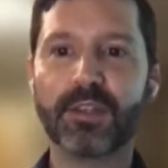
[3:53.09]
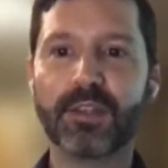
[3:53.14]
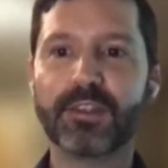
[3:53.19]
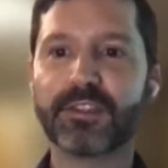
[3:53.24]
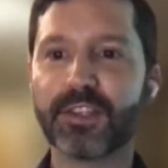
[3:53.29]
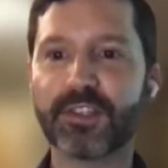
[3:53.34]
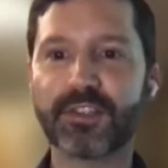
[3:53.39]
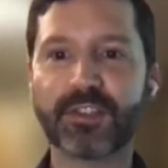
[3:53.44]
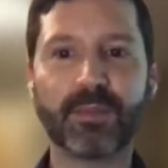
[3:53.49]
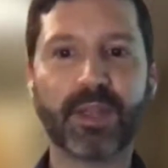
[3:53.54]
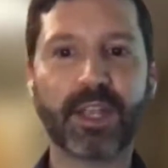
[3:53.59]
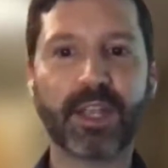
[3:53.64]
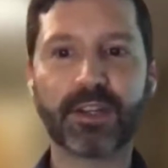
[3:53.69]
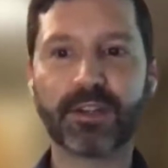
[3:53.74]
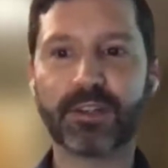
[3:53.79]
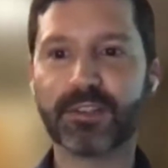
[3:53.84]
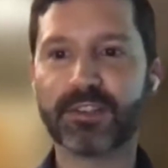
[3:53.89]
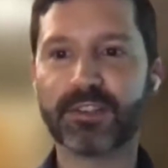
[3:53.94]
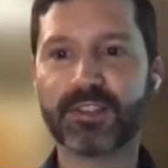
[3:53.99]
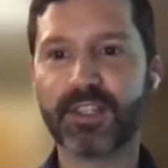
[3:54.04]
Decision
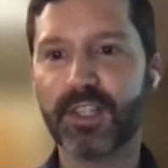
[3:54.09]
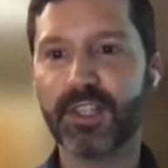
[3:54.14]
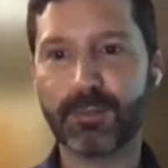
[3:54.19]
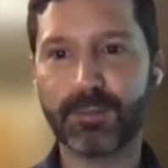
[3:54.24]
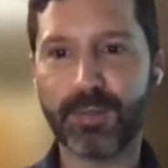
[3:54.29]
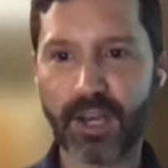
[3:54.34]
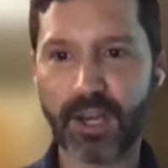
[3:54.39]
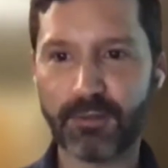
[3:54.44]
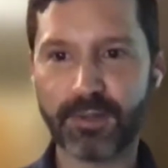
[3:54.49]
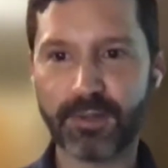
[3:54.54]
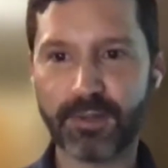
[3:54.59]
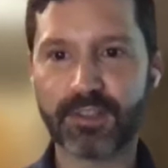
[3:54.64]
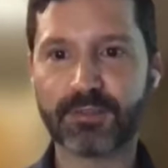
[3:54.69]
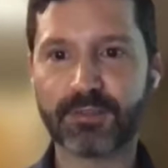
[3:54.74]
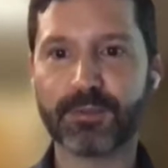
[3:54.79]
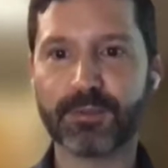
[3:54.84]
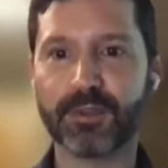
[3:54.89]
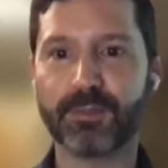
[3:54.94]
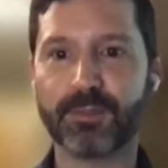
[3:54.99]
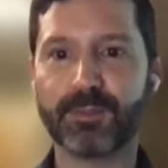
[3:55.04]
makers see benefits
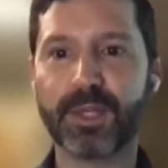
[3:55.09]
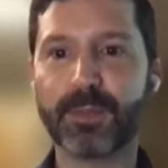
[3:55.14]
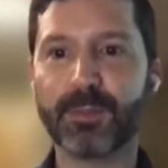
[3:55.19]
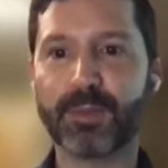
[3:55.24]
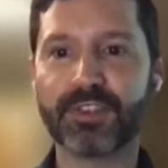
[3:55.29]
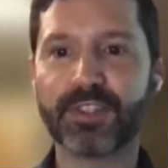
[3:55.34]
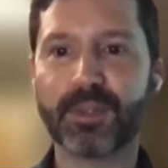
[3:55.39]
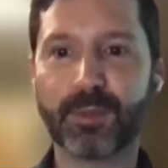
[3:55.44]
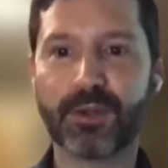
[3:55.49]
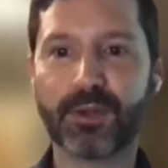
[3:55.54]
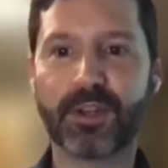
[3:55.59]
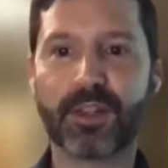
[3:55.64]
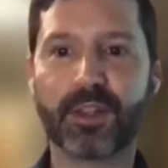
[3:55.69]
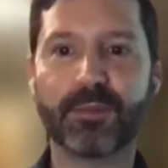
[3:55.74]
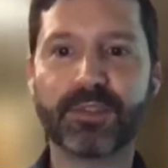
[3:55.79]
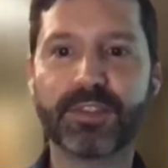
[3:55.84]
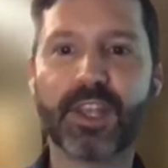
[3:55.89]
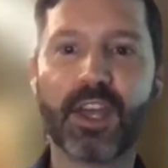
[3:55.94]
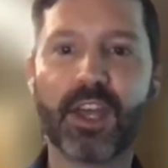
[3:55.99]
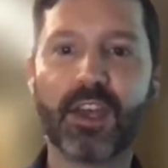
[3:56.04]
for people similar to
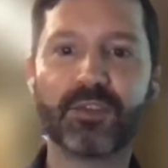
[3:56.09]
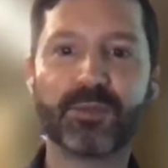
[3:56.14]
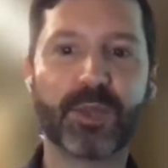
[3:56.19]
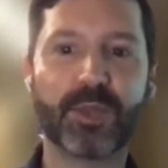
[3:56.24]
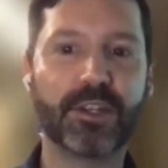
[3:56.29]
themselves,